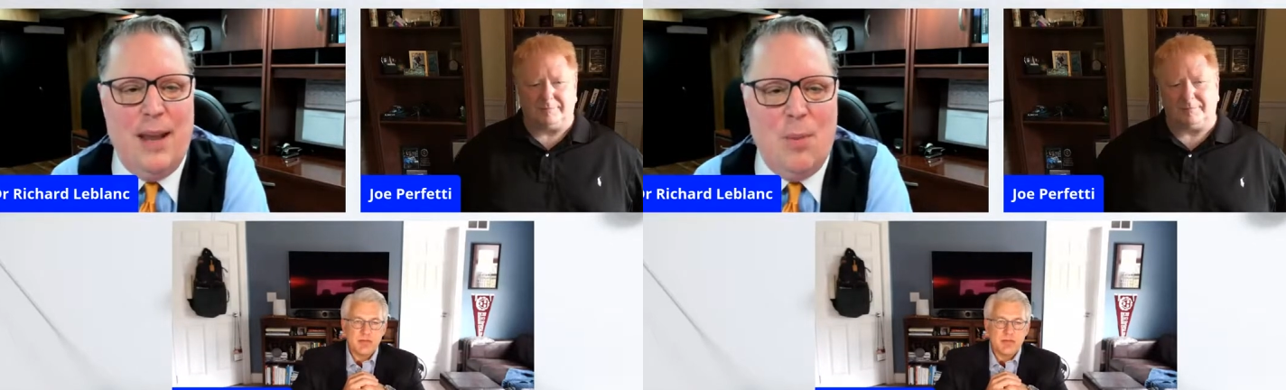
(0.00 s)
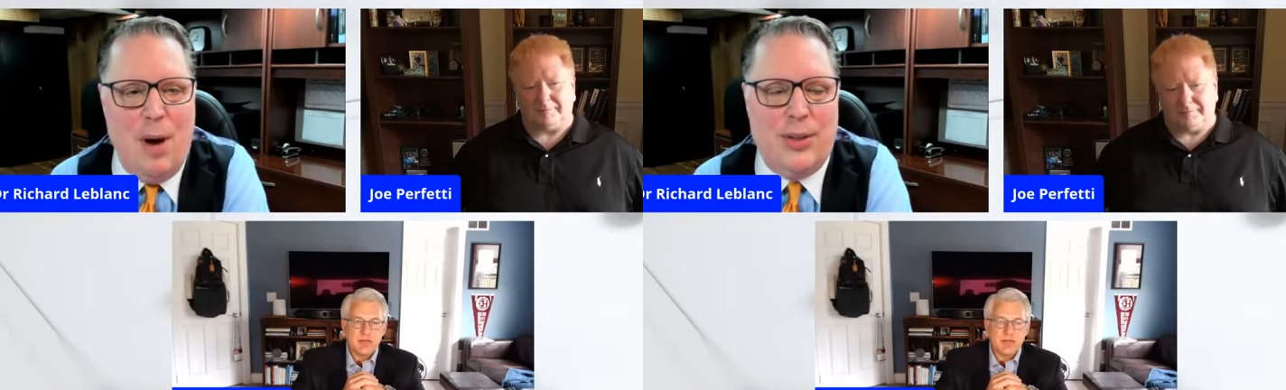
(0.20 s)

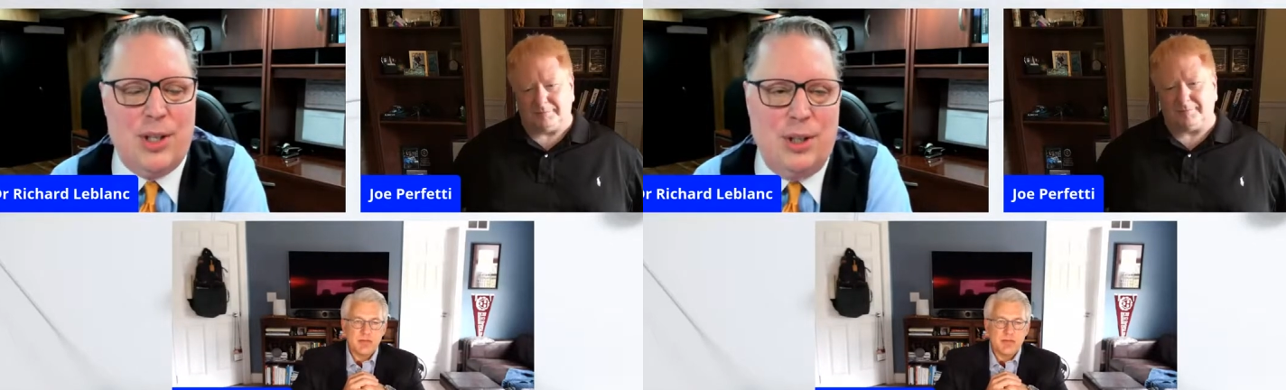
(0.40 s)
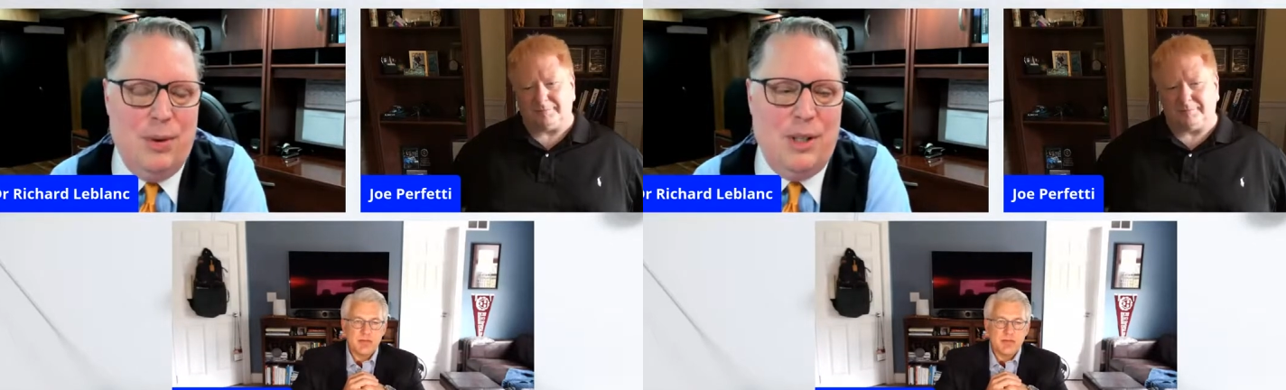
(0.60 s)
Speaker 1: and they
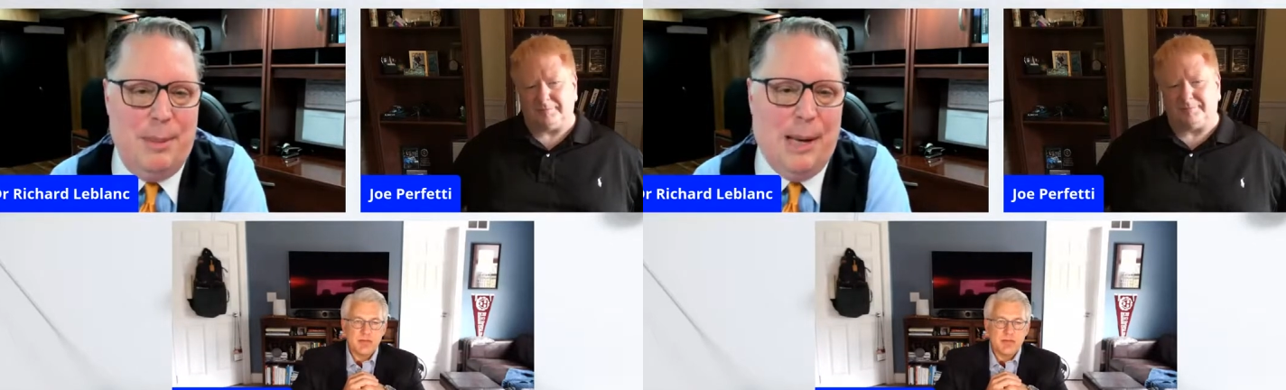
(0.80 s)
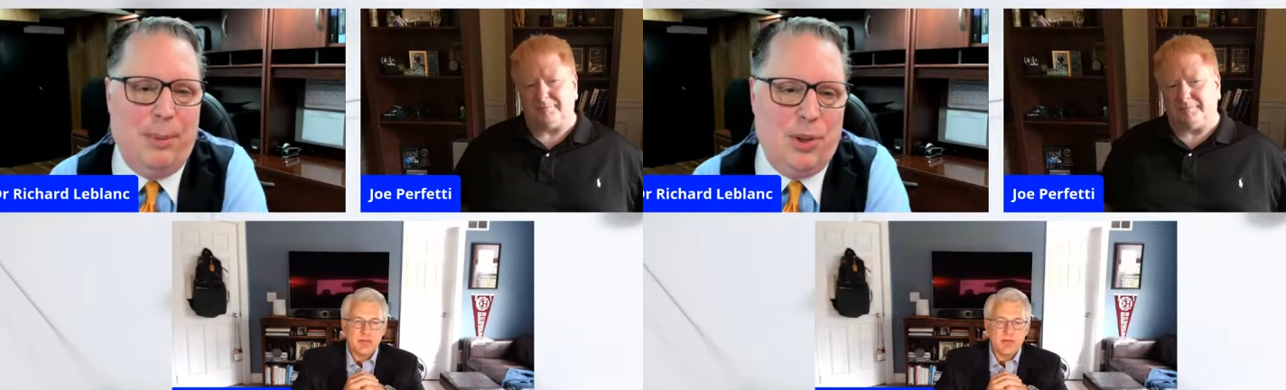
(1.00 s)
want the
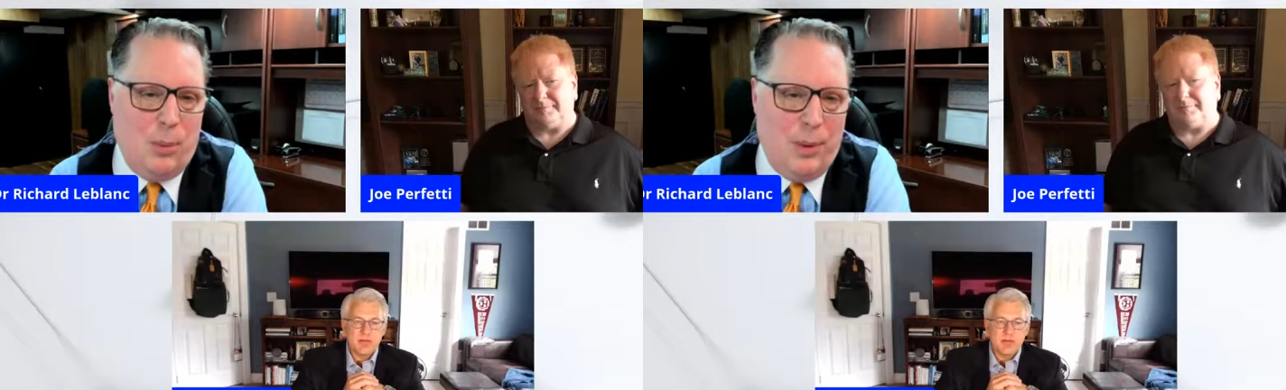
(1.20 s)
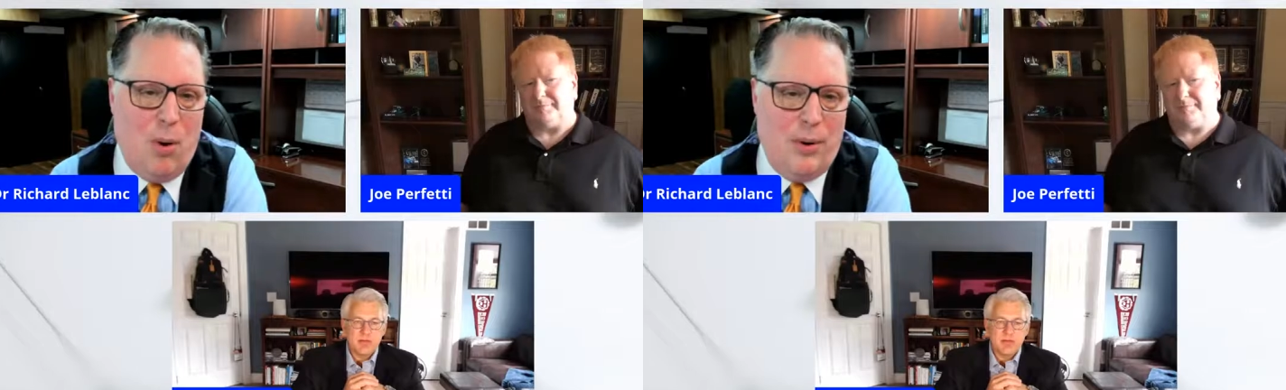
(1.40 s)
student to be
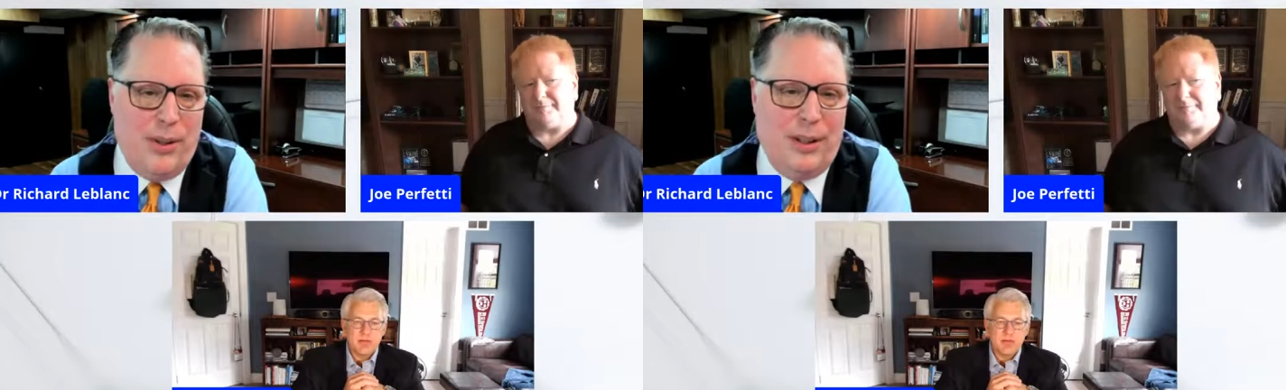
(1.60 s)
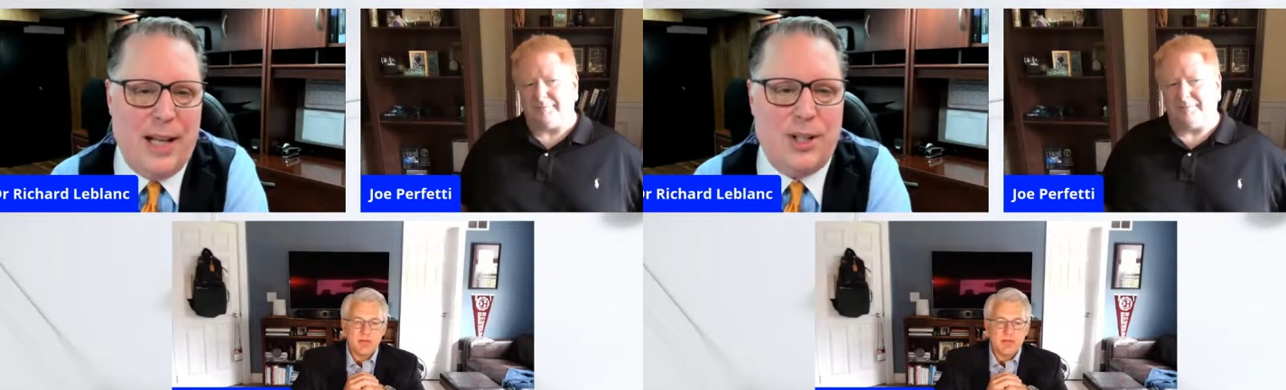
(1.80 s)
able to
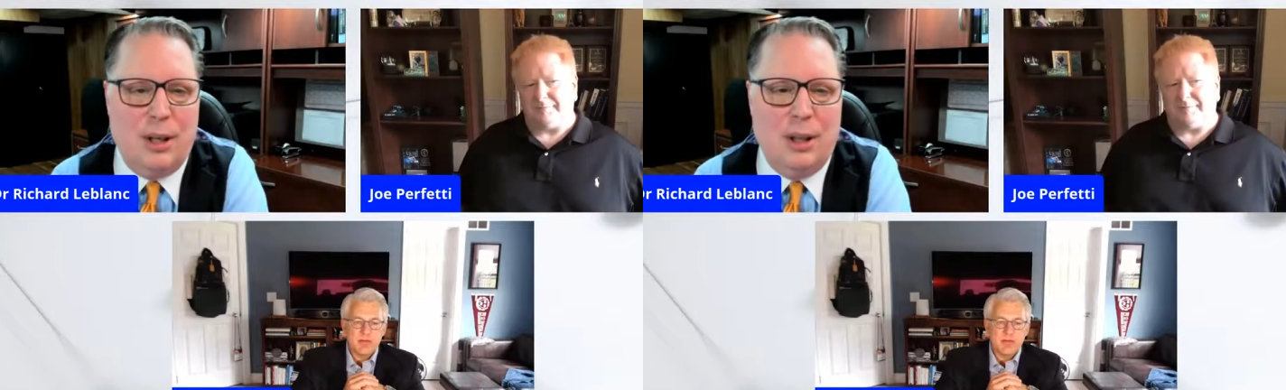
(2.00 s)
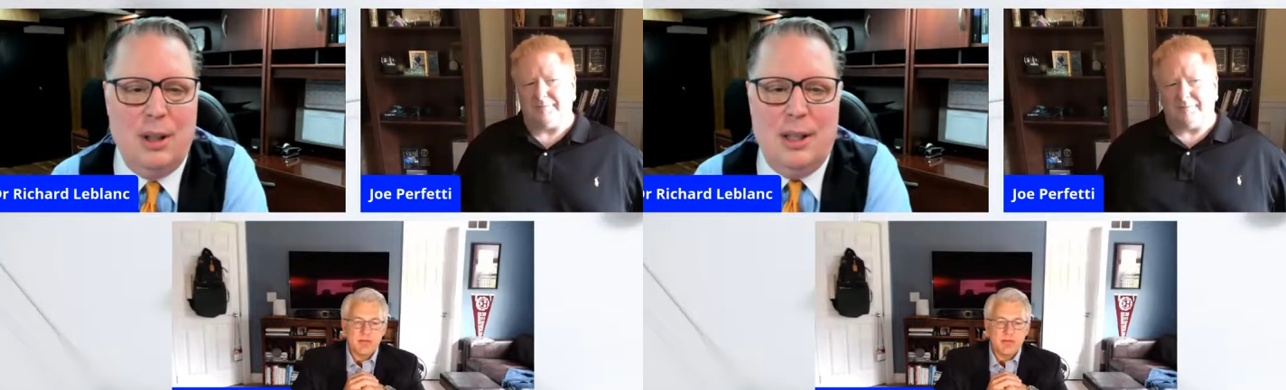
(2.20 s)
record the
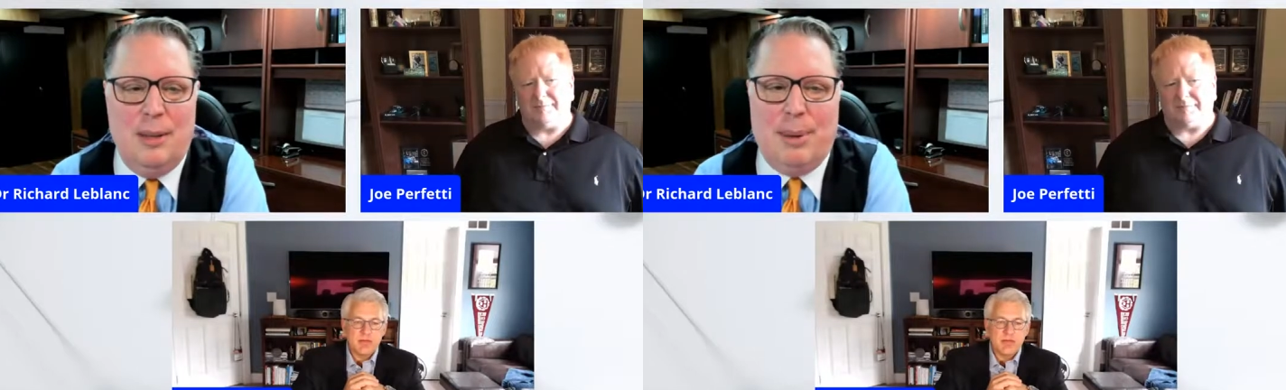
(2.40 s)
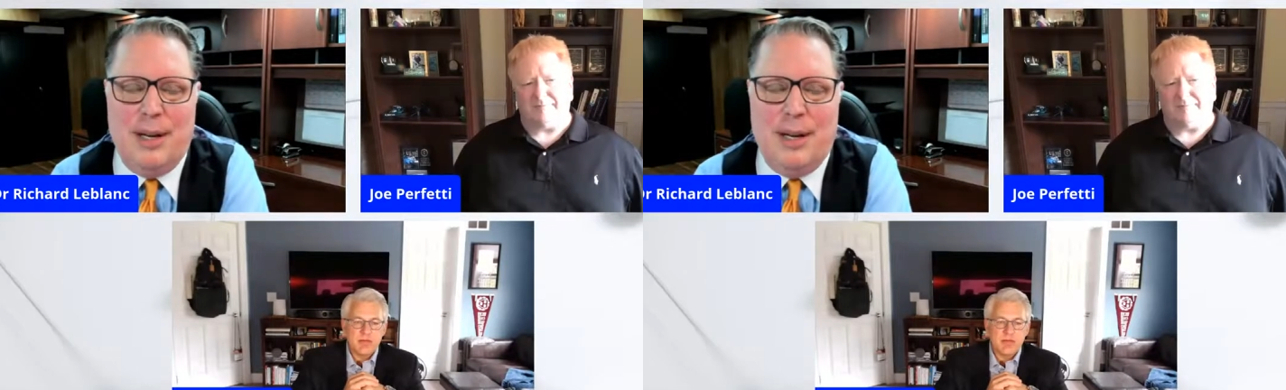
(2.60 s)
lecture.